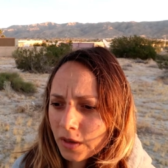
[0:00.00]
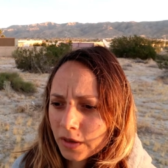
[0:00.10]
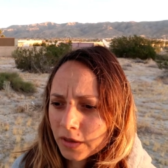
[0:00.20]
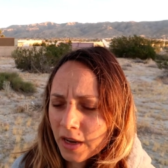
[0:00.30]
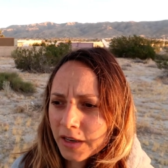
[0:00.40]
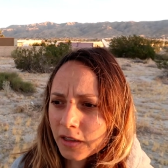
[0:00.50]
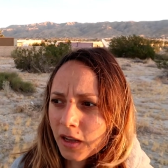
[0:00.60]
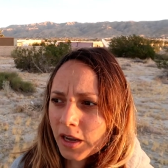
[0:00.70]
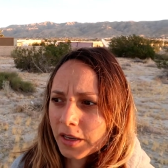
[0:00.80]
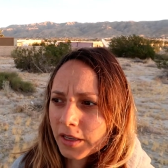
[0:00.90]
9
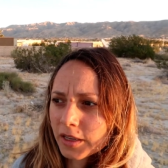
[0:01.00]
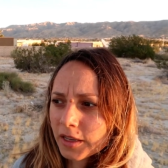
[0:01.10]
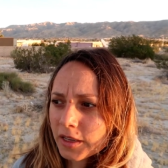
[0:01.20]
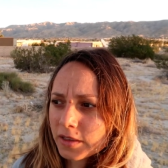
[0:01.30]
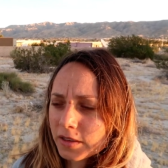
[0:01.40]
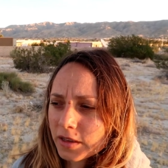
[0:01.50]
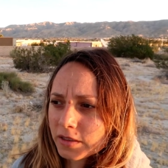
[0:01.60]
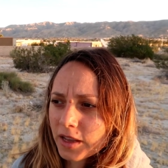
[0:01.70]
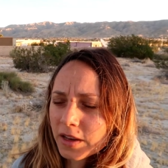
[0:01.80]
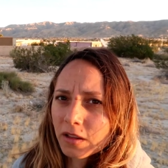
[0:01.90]
o'clock is
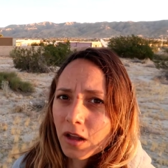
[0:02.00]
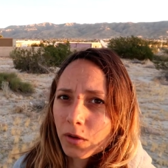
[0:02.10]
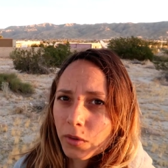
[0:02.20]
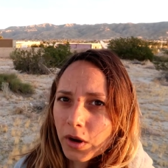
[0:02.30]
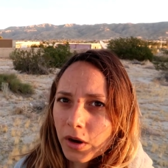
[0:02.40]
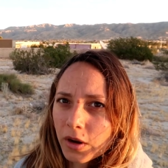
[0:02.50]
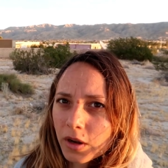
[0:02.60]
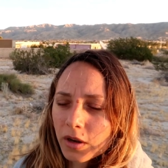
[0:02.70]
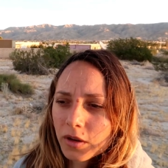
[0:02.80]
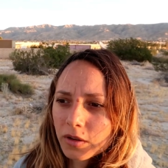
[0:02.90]
10 o'clock where
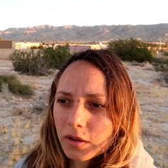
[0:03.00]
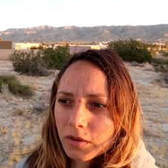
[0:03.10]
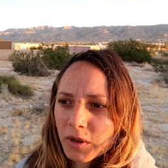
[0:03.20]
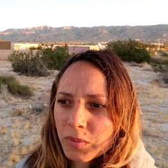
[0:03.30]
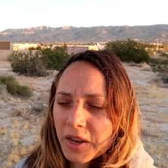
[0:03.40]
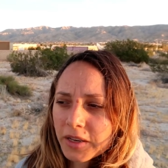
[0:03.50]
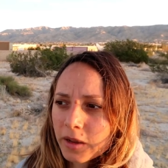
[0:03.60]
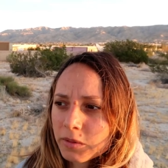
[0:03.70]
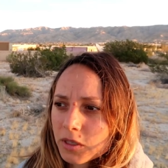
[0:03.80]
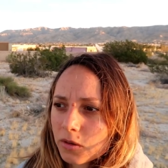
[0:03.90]
in my
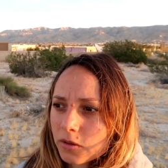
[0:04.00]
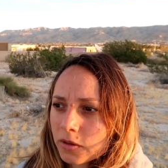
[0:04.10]
time zone.